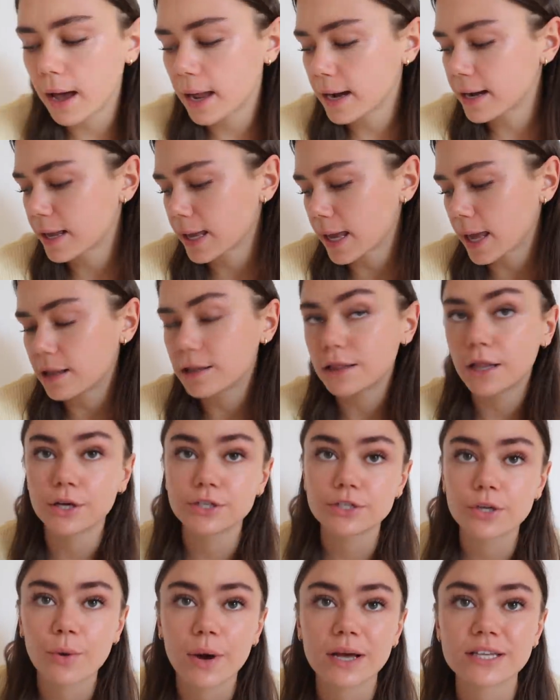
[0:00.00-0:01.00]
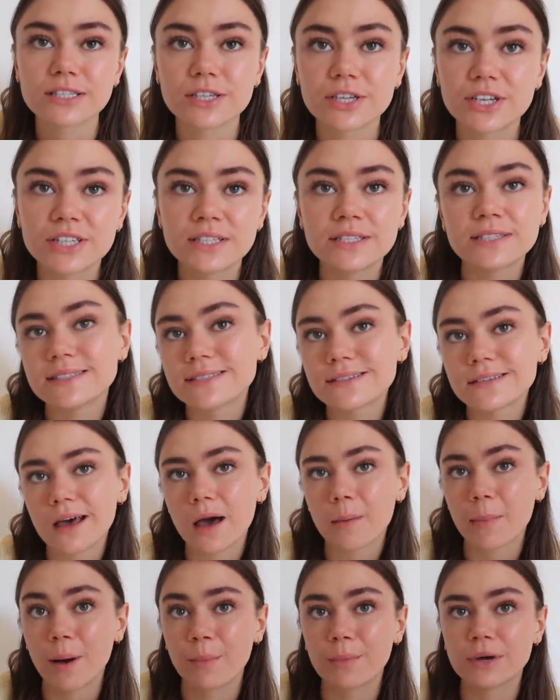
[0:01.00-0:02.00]
And I get loads of questions
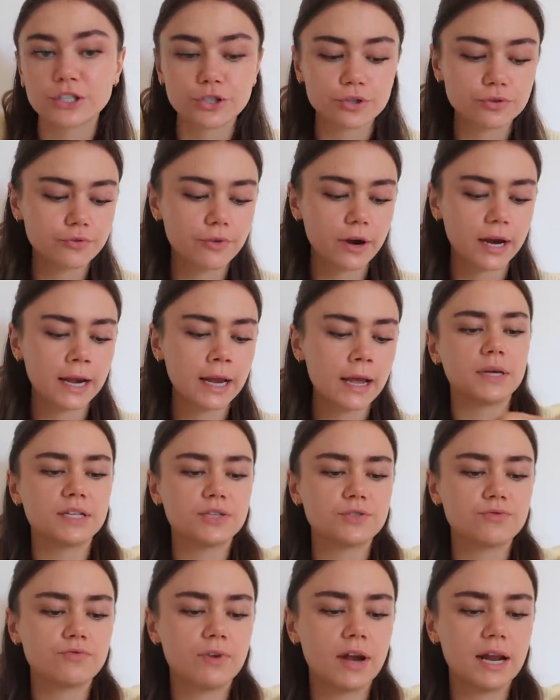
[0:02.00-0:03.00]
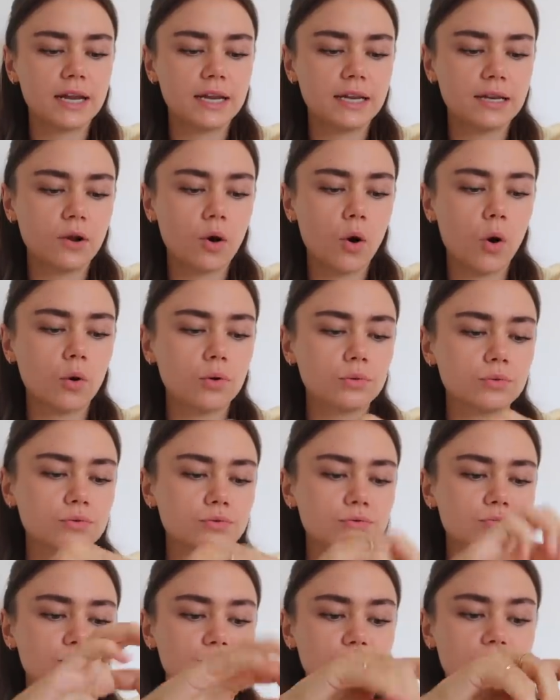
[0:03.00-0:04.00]
about my jewellery. It's really not
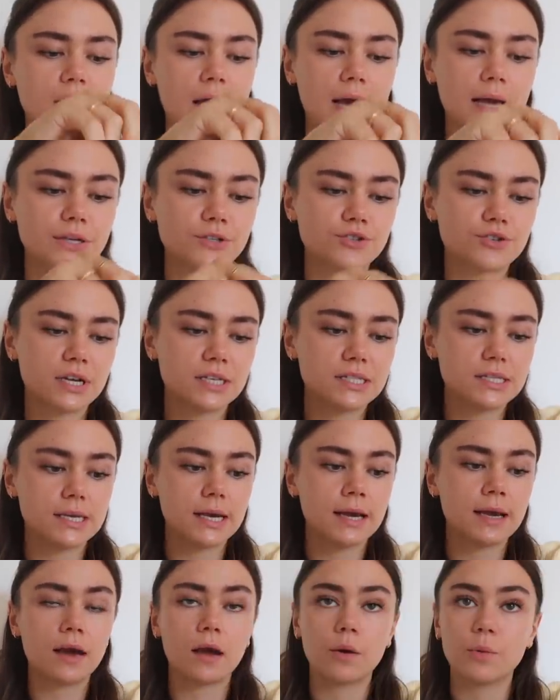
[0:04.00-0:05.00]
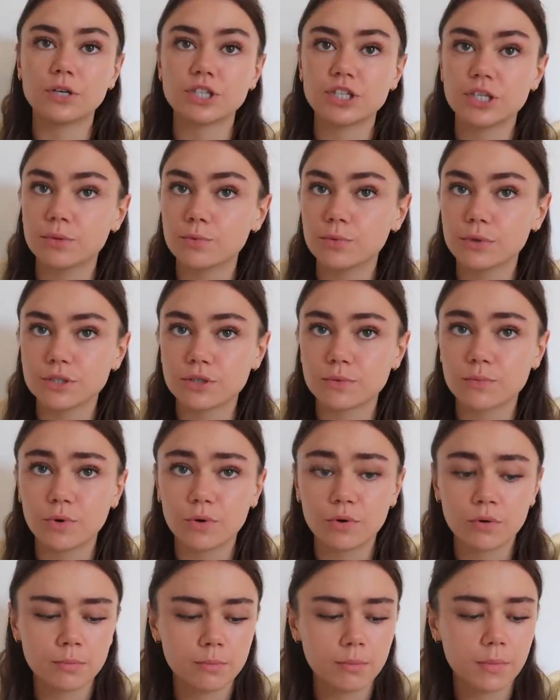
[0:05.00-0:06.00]
that interesting. I wish it was
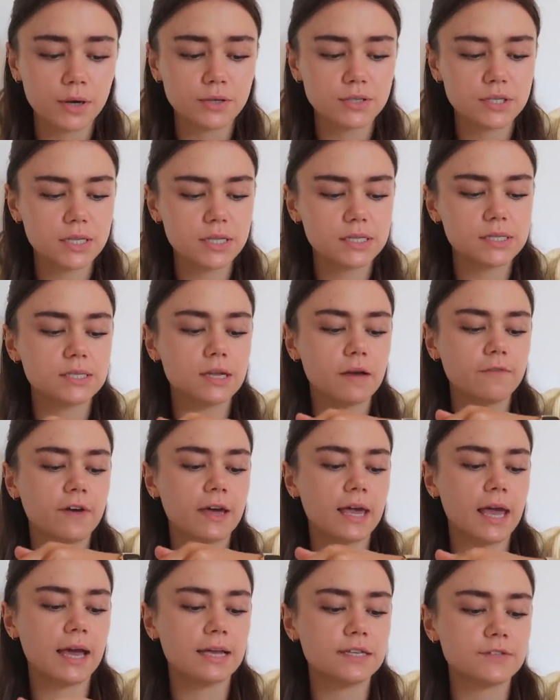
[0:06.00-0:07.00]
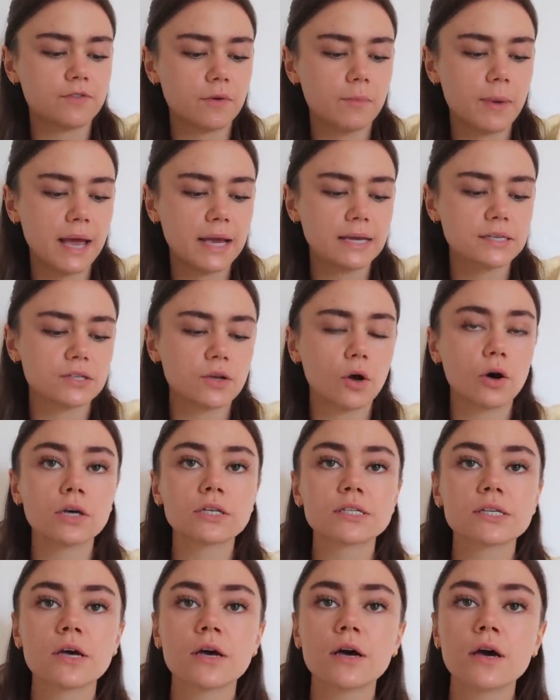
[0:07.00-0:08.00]
more. Most of the stuff I get is from
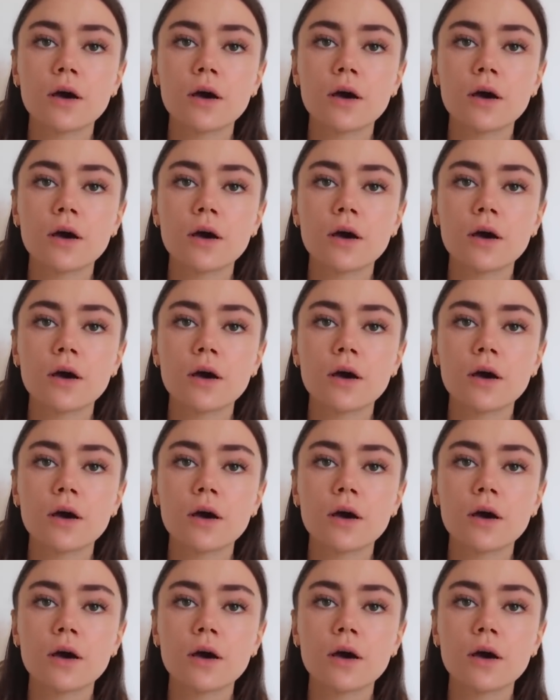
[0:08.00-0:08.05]
ASOS.